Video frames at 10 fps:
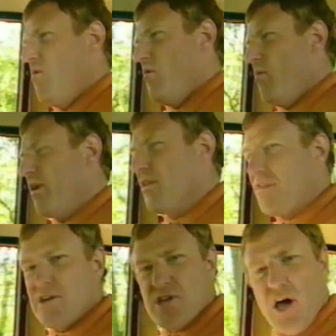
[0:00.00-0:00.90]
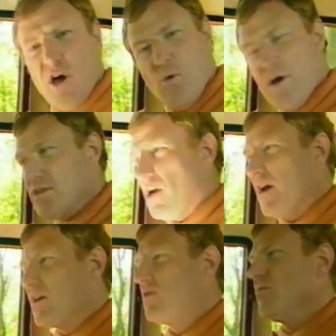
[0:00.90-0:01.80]
One of the things I always
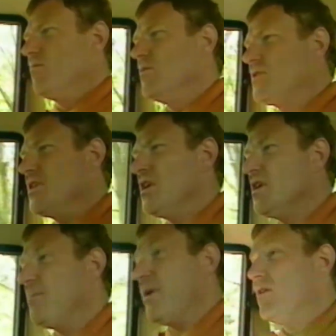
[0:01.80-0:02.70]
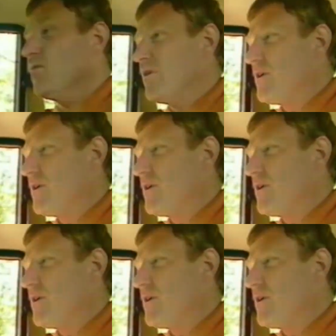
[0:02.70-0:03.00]
liked was the independent rear